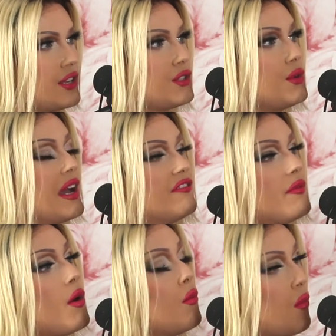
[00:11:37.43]
To have
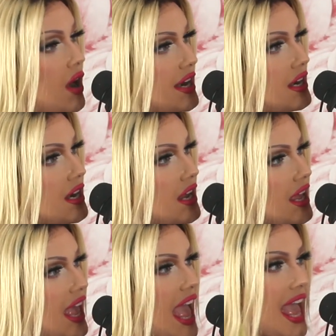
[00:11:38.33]
won
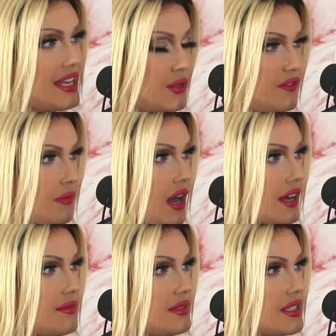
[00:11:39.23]
and to have
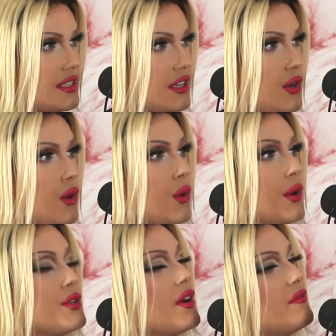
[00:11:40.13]
bottomed,
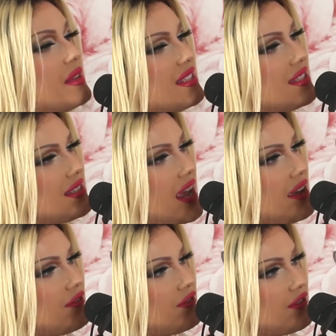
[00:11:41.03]
or to have been
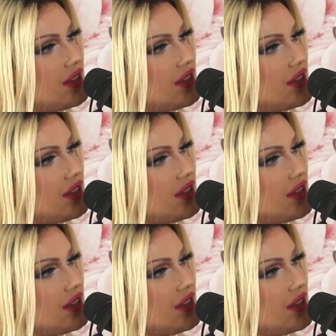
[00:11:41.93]
safe